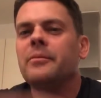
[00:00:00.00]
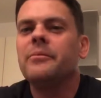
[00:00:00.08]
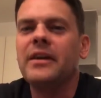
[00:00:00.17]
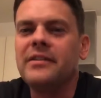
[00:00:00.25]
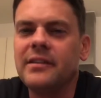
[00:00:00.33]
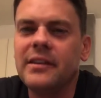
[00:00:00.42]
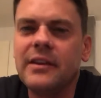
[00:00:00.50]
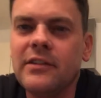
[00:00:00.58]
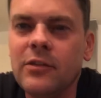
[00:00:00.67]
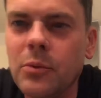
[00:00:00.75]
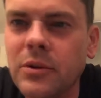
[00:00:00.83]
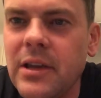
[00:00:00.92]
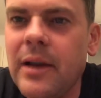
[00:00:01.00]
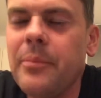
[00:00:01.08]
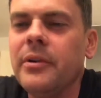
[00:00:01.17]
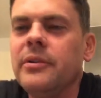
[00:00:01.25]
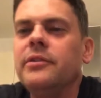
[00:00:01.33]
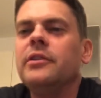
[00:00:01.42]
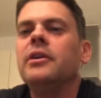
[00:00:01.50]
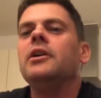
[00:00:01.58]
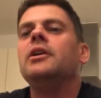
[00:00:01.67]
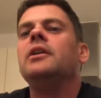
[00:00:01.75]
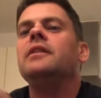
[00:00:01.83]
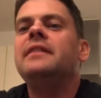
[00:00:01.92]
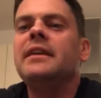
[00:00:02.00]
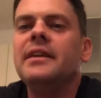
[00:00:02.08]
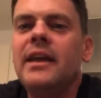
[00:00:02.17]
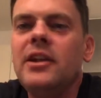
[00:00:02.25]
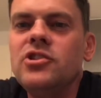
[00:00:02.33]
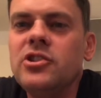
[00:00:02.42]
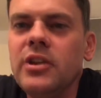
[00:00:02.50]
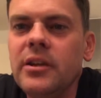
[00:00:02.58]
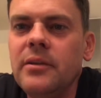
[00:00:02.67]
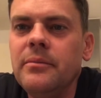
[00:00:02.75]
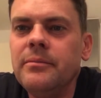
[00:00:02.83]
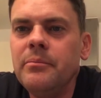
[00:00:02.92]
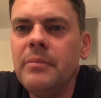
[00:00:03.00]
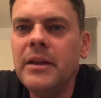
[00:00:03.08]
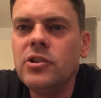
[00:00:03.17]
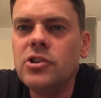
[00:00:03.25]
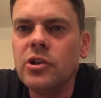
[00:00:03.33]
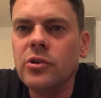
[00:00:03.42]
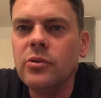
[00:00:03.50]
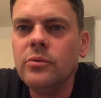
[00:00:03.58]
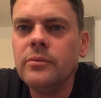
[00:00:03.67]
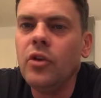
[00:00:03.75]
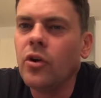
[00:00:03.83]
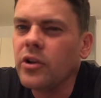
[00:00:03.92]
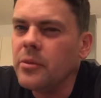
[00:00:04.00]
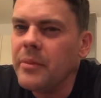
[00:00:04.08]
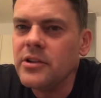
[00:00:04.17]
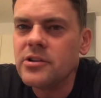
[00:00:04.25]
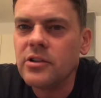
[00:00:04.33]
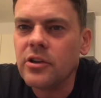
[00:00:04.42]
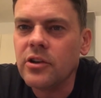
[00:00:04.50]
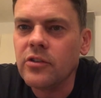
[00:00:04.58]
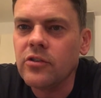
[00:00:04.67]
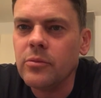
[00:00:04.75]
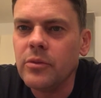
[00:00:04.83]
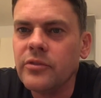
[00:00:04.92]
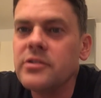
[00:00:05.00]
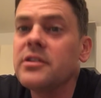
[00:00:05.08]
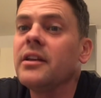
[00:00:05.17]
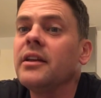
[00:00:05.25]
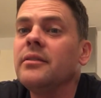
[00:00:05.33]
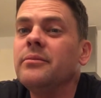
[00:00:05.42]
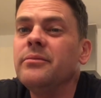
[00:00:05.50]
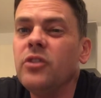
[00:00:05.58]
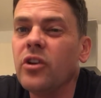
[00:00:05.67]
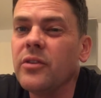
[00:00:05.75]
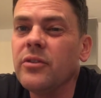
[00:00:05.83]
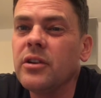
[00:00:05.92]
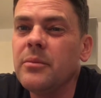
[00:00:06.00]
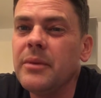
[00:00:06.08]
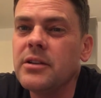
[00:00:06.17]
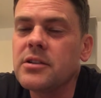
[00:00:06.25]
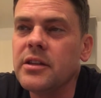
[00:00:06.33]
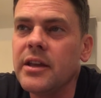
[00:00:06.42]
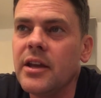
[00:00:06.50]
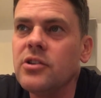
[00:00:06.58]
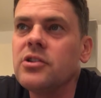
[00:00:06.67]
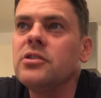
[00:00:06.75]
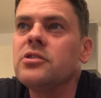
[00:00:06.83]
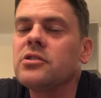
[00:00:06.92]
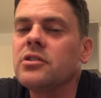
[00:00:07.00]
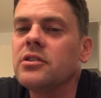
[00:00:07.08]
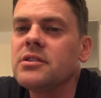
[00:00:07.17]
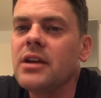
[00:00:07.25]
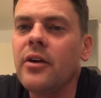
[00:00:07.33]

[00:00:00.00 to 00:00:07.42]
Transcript: basically this is what's happened. Did an engine mid-June. Not going to mention the customer, obviously. Not even going to mention the engine. Just going to